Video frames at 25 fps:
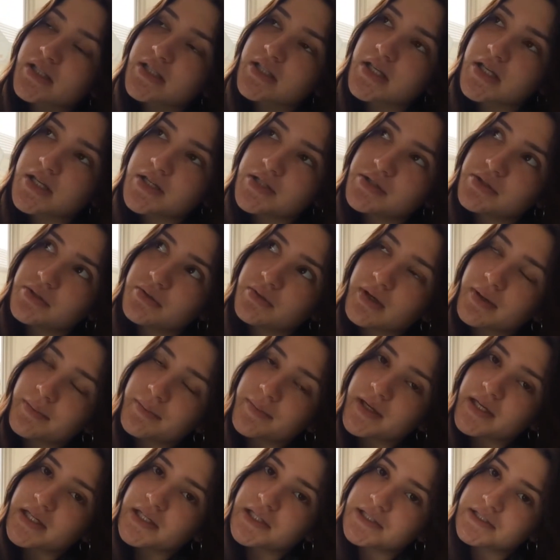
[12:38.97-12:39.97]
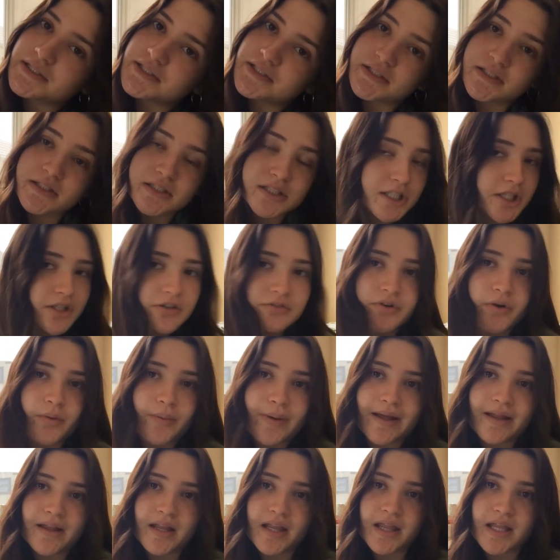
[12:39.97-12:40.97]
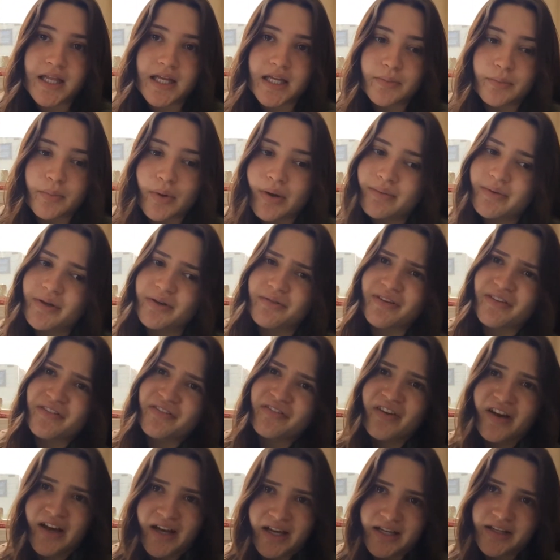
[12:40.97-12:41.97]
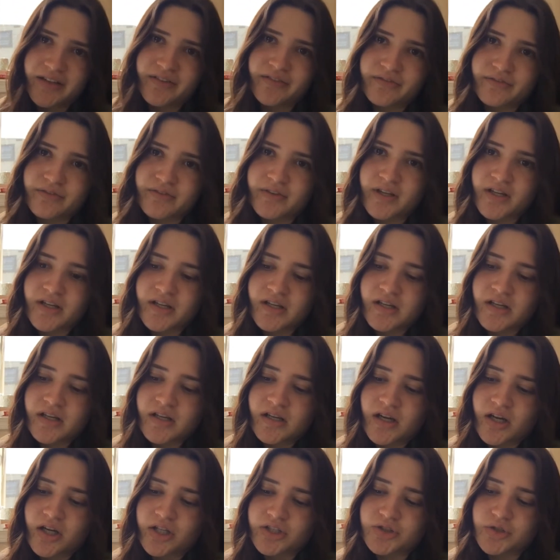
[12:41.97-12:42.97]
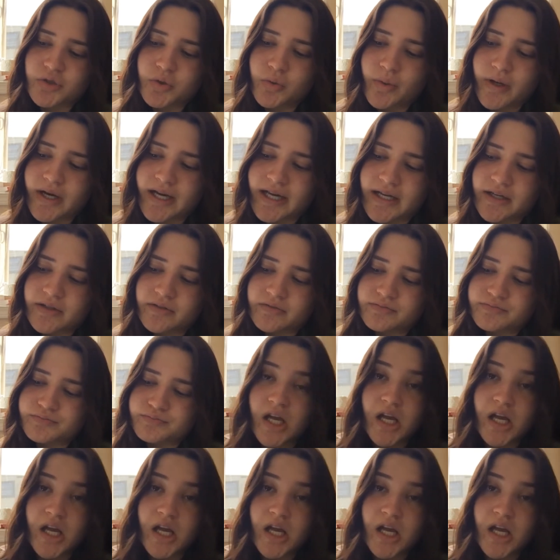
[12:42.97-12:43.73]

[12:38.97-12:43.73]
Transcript: so I'm gonna just chill for a while, and then probably around 5 I'll do a workout,